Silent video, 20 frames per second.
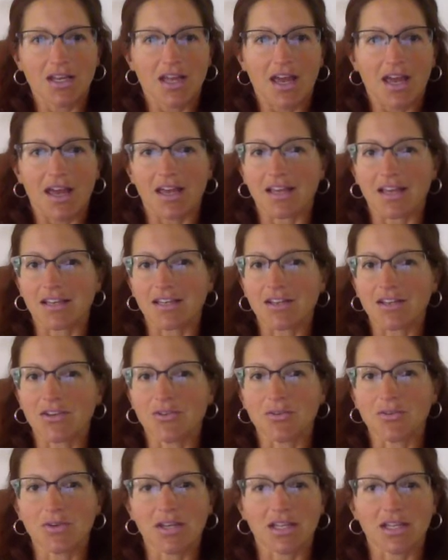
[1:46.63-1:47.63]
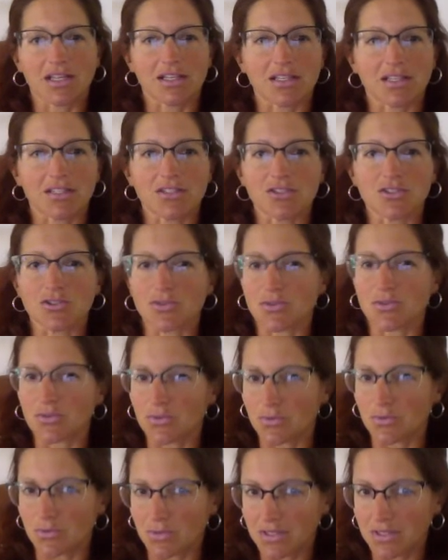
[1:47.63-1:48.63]
And you can
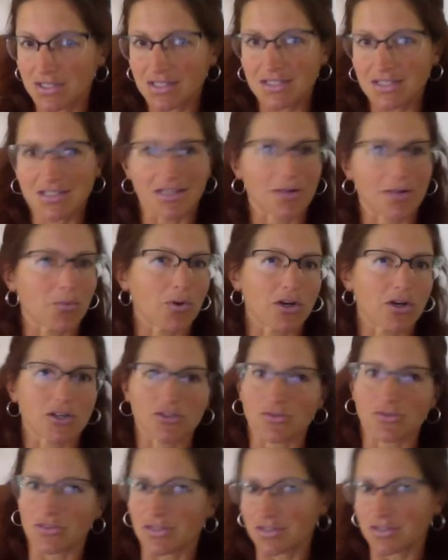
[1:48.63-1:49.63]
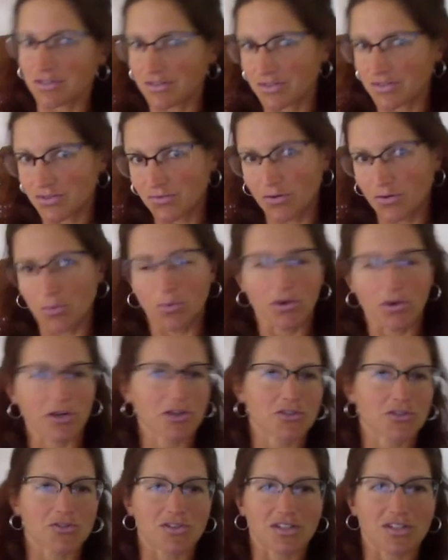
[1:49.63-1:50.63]
do stick work drills,
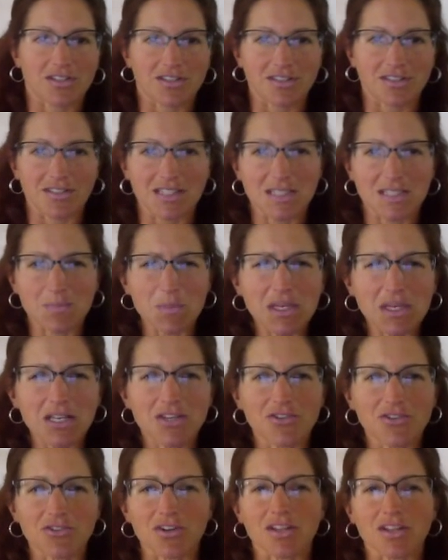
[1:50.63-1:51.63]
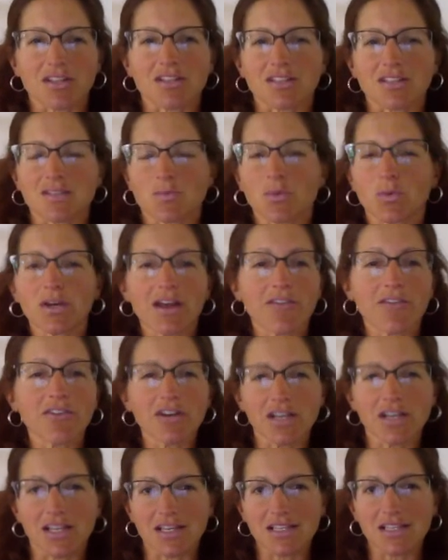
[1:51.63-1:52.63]
footwork drills, speed drills, whatever
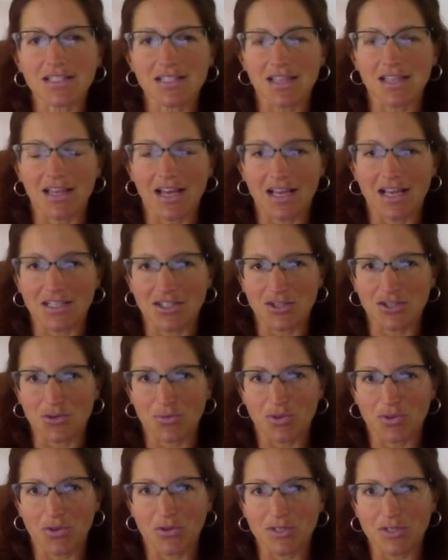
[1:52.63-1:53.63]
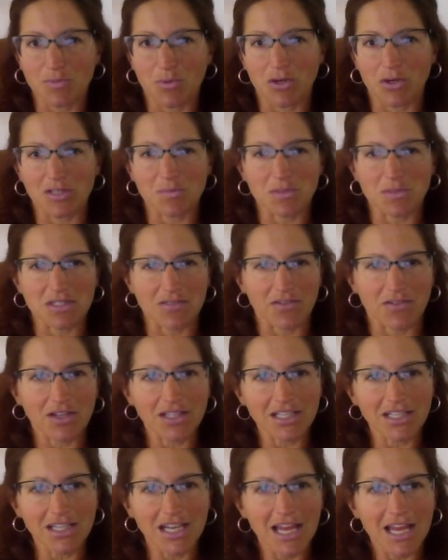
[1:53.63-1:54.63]
it is that has to do with your sport
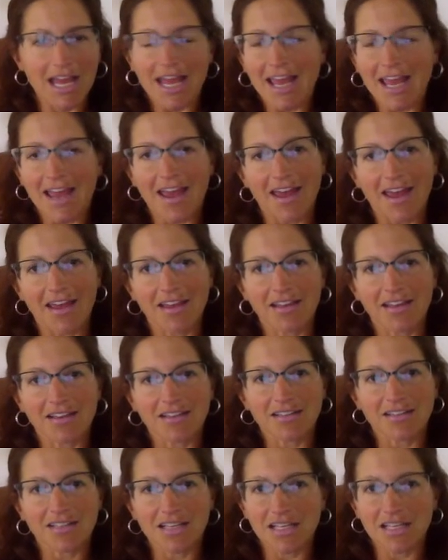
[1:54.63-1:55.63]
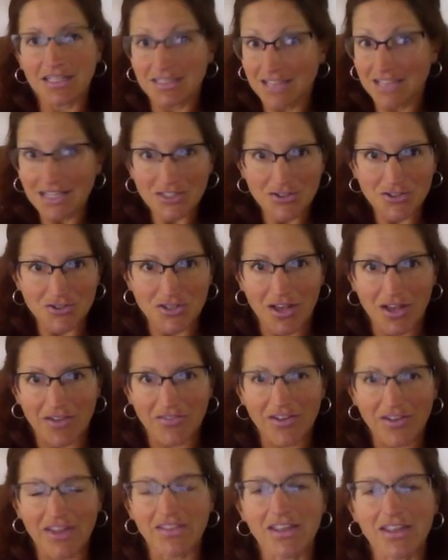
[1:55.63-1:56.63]
specifically, and test yourself
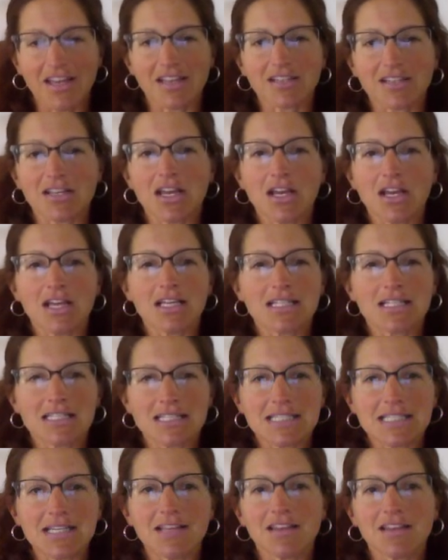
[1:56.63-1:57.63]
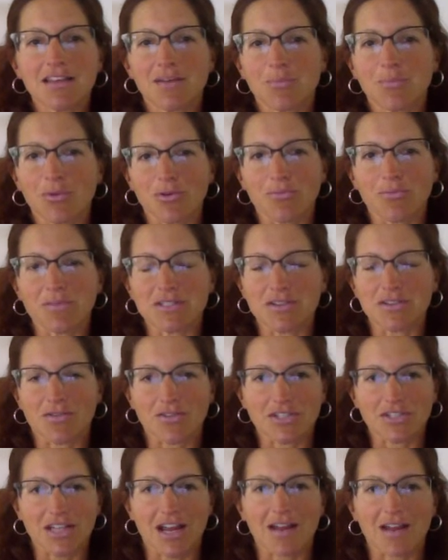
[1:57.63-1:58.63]
and then see the improvements over
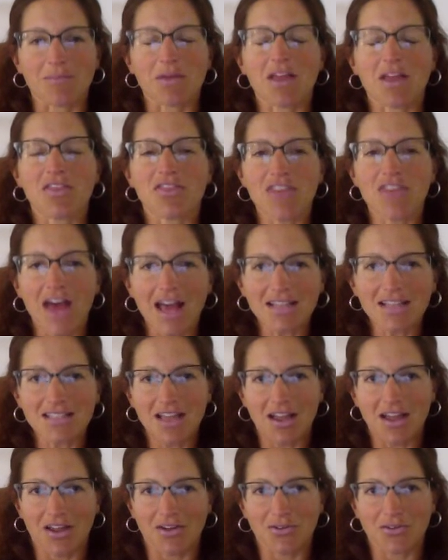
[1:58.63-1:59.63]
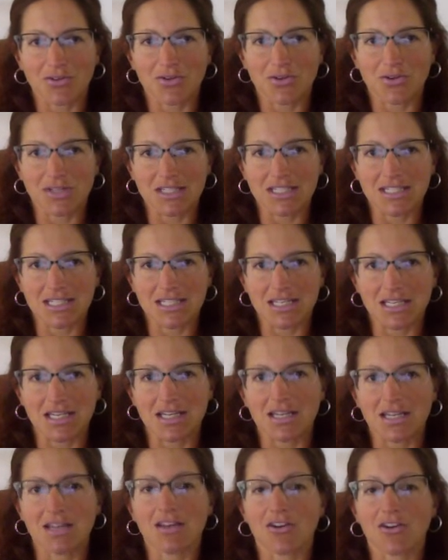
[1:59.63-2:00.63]
time. That's how you can
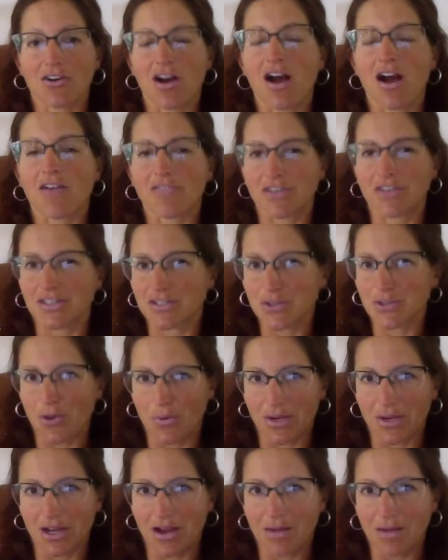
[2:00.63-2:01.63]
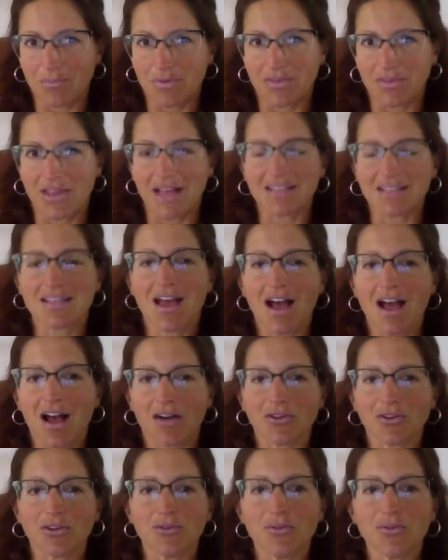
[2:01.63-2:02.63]
see your confidence going up, and that's
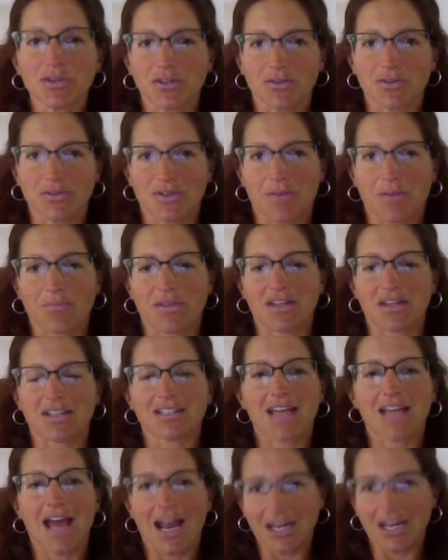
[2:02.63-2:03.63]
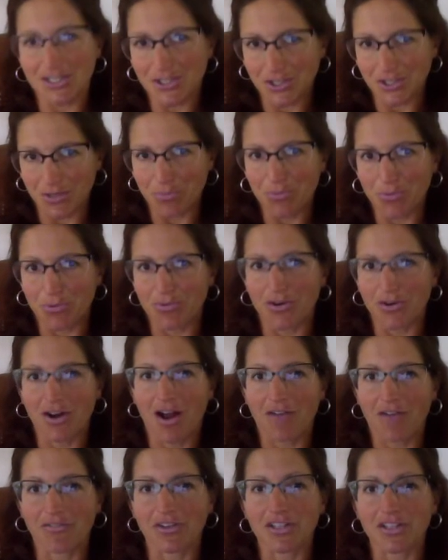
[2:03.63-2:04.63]
how you do something to actually improve your
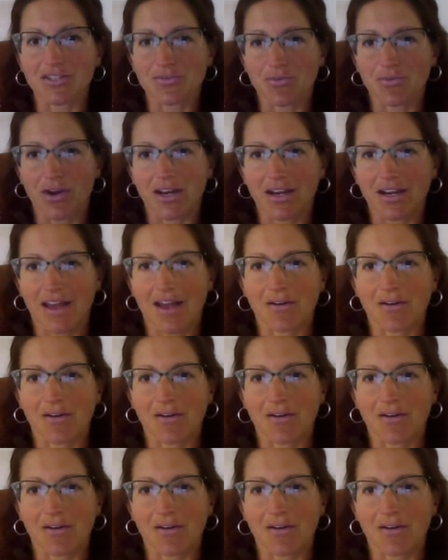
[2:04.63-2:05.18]
confidence right now.